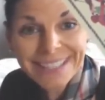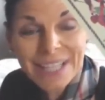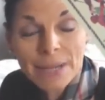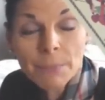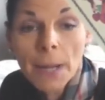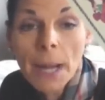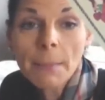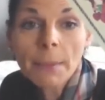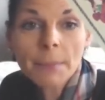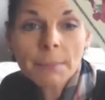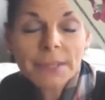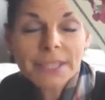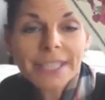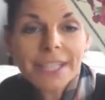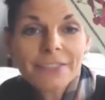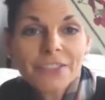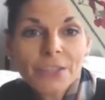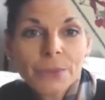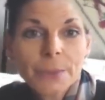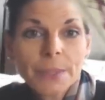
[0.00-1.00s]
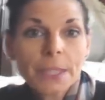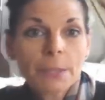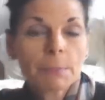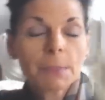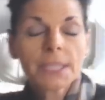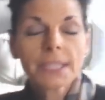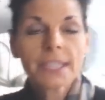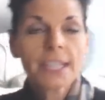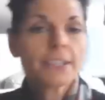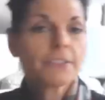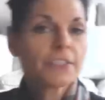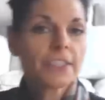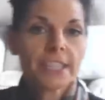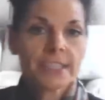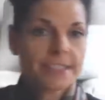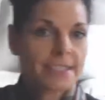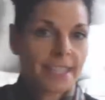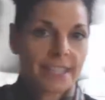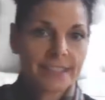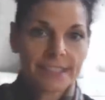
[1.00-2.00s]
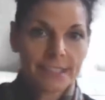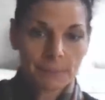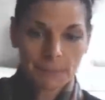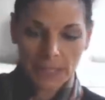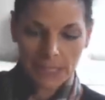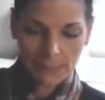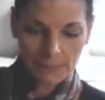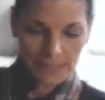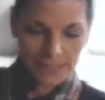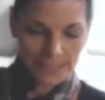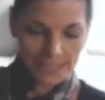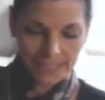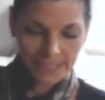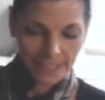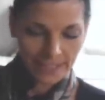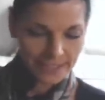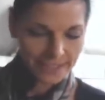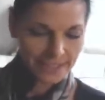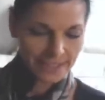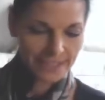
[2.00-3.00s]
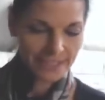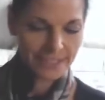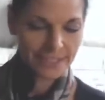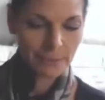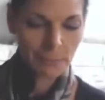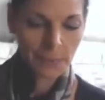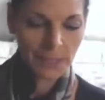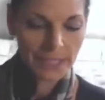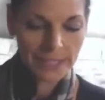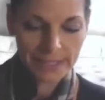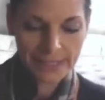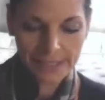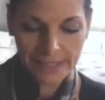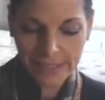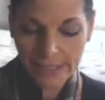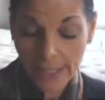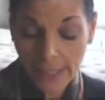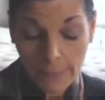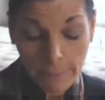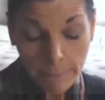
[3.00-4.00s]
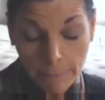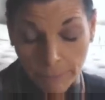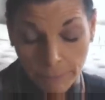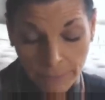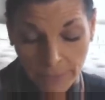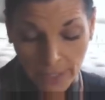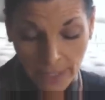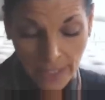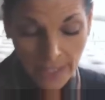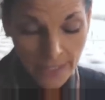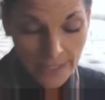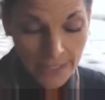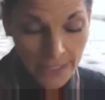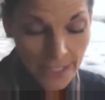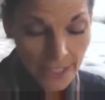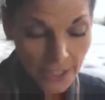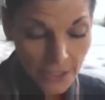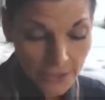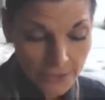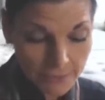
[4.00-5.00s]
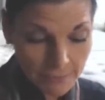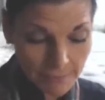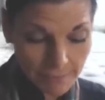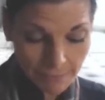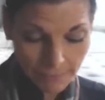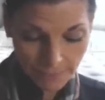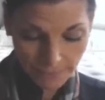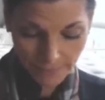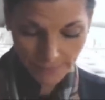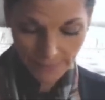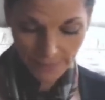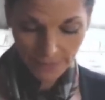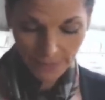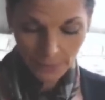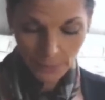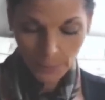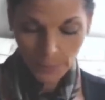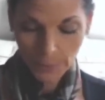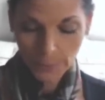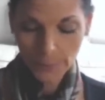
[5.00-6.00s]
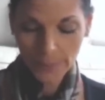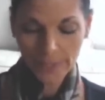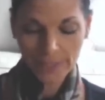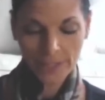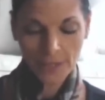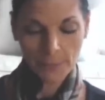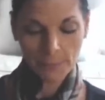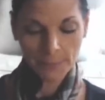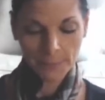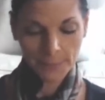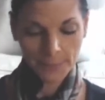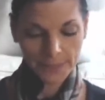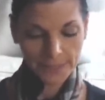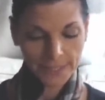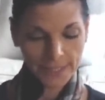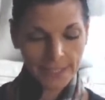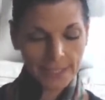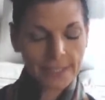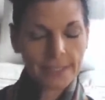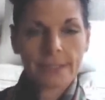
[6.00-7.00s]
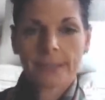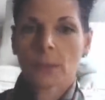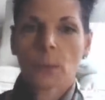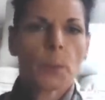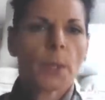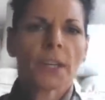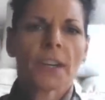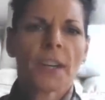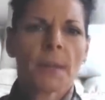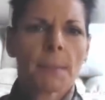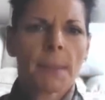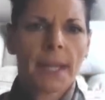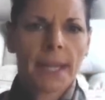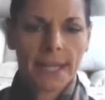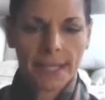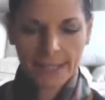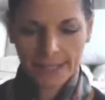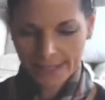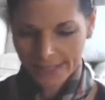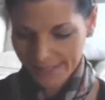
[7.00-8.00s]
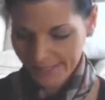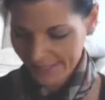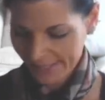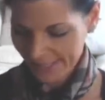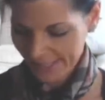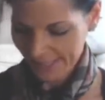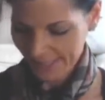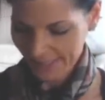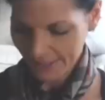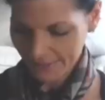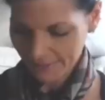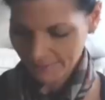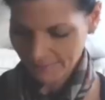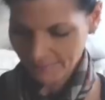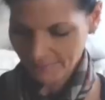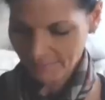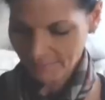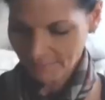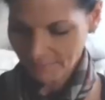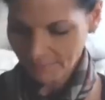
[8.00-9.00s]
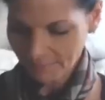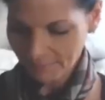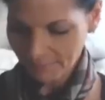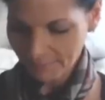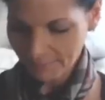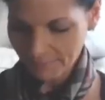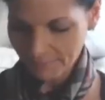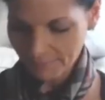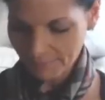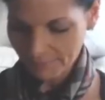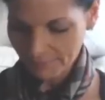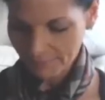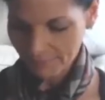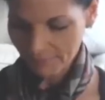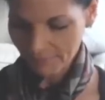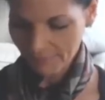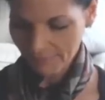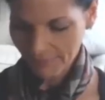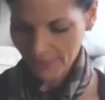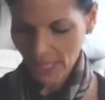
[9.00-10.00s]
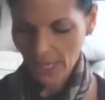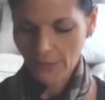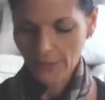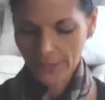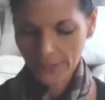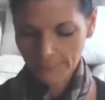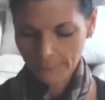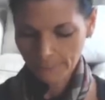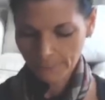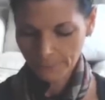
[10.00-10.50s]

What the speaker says: They probably never were, but life does that sometimes. It sucks us into places that, you know, we wake up and we're like, where am I? You know? All right.